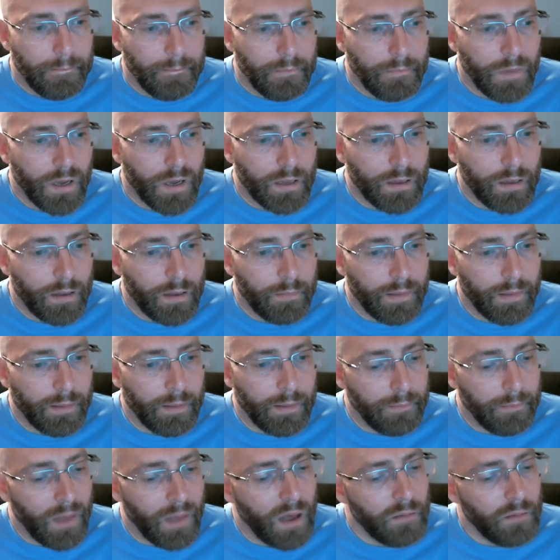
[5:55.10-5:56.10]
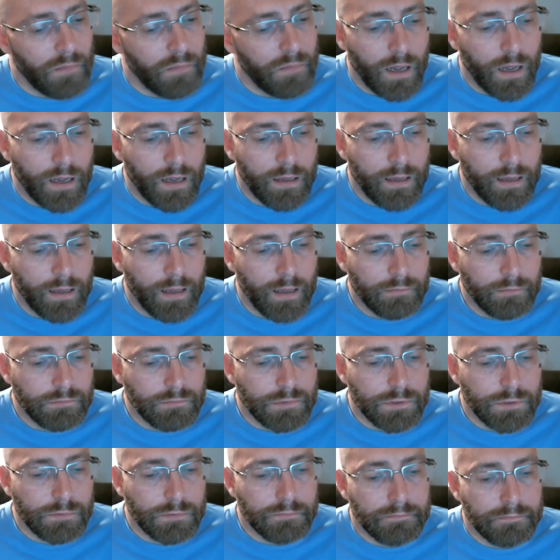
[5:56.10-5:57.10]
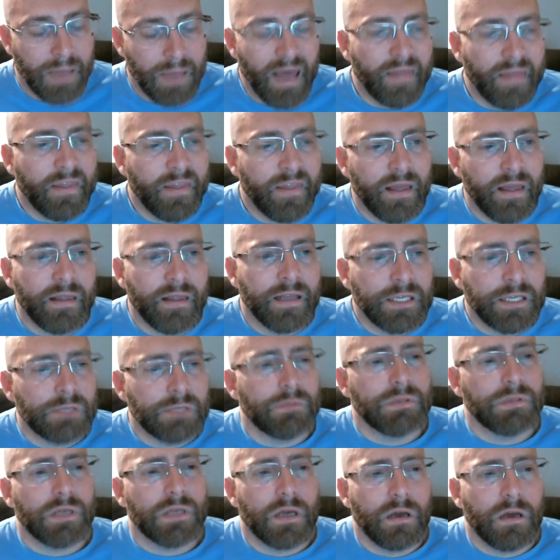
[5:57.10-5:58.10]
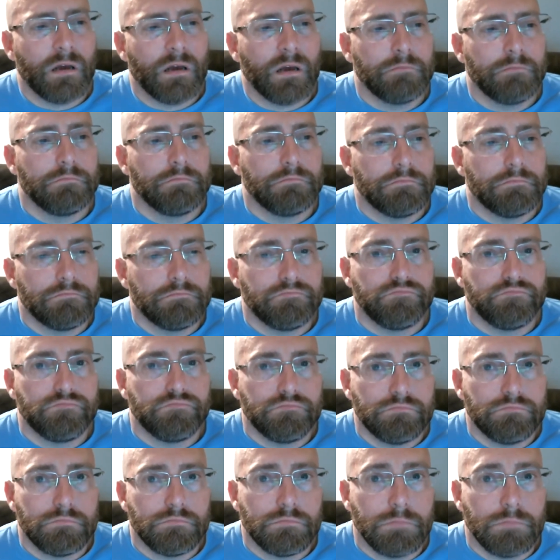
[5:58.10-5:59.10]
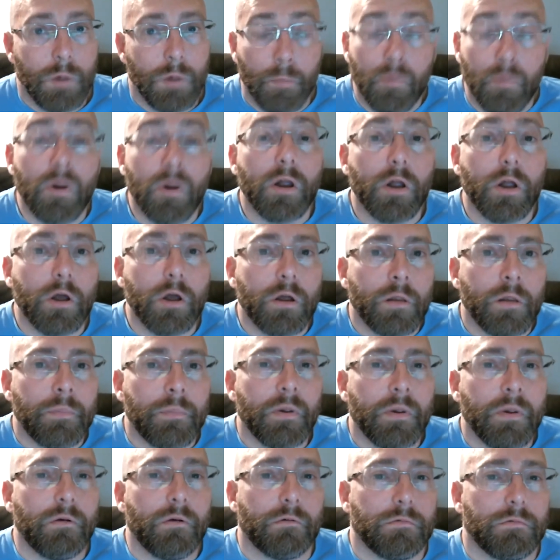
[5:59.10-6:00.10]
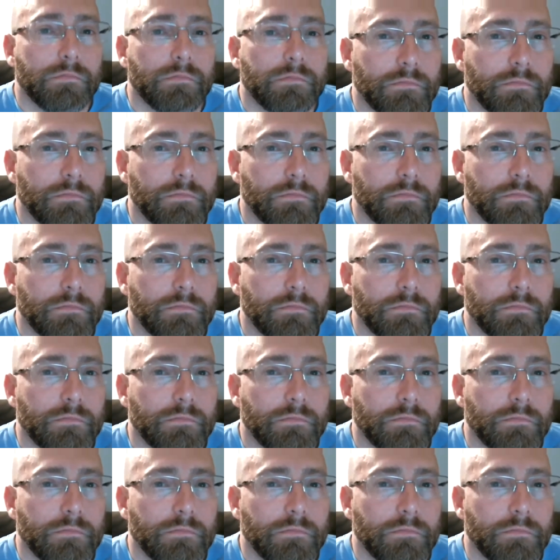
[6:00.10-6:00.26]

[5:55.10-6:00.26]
but I mean, bottom line, back then this was a pretty good computer